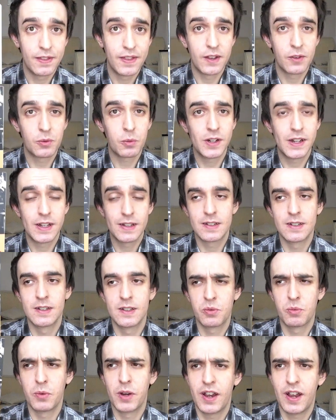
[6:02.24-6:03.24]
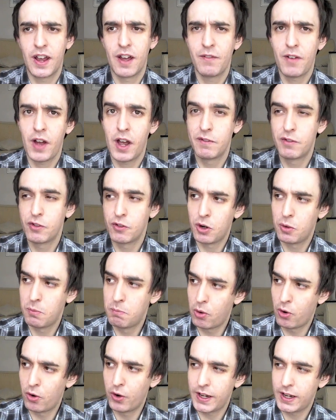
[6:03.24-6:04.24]
There's one instance where a 5-year-old
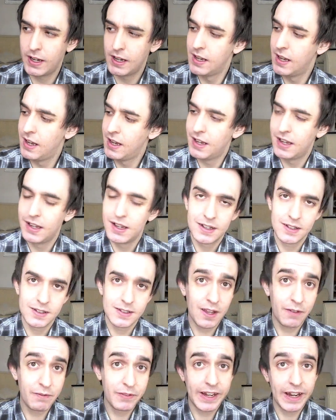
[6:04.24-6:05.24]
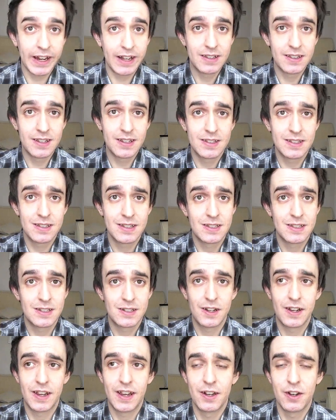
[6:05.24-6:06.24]
boy suffocates his
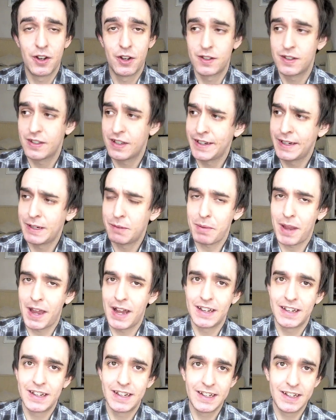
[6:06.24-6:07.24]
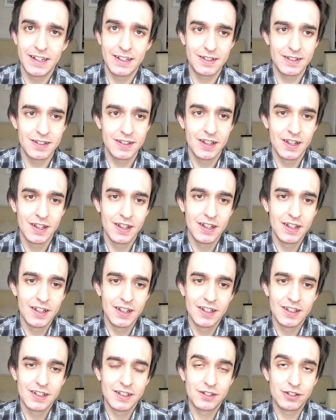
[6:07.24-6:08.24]
sister in her sleep and he's
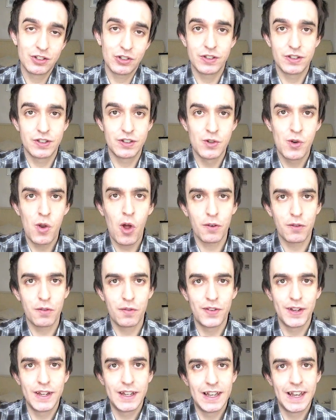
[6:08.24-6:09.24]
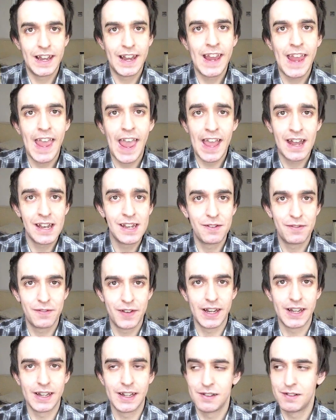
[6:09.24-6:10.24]
just not feeling
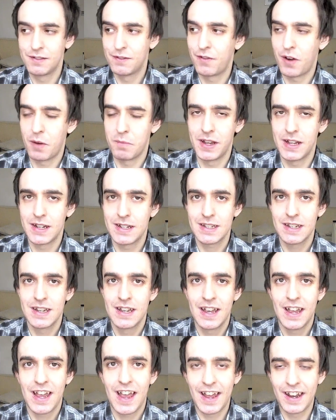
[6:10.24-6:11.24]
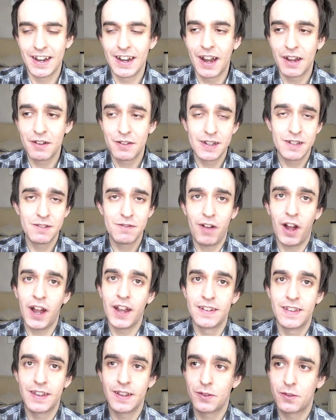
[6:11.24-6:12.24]
anything from it. And I did
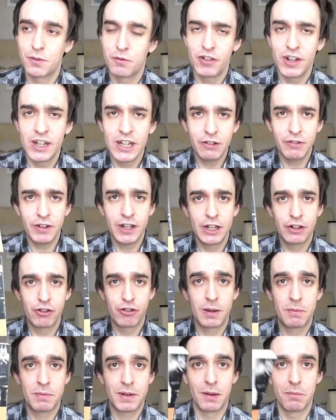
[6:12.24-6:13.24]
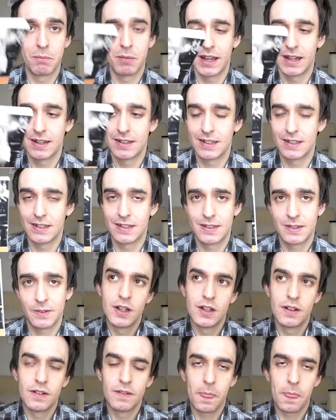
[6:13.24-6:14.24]
find this really, really creepy in places.
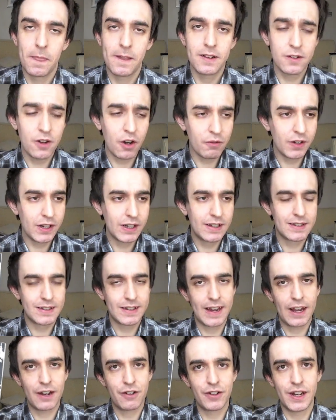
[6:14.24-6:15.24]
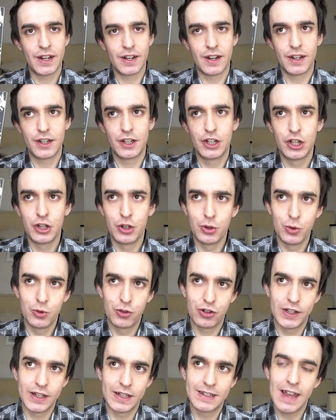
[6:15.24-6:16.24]
It's not really scary in a
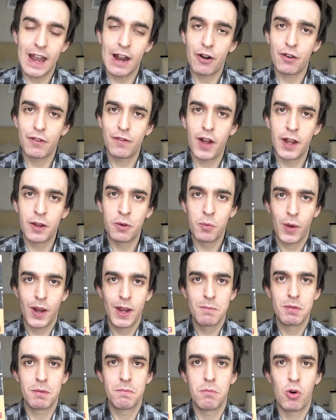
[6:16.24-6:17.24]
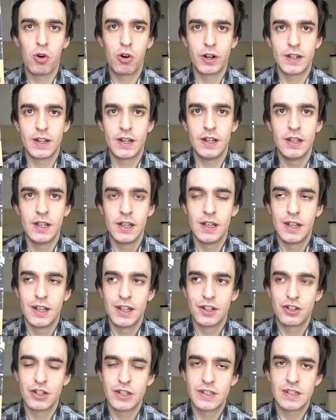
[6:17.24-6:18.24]
hugely terrifying way, but more in a
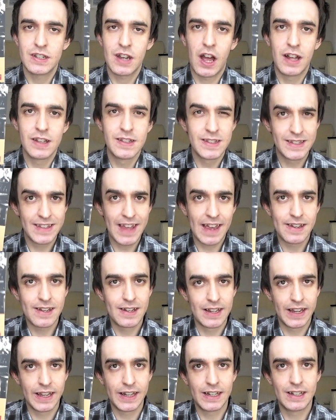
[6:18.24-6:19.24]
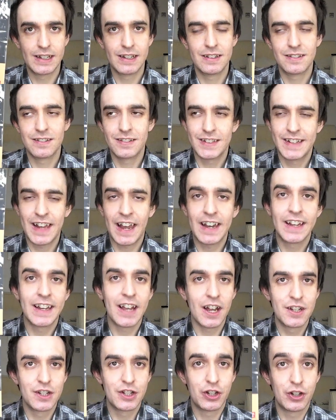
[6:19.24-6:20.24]
just unsettling,
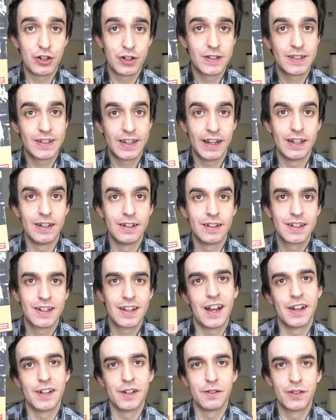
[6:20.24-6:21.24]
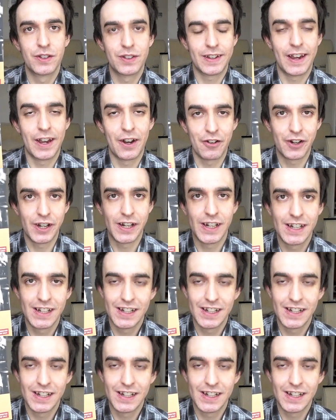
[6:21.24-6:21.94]
getting under your skin kind of scary.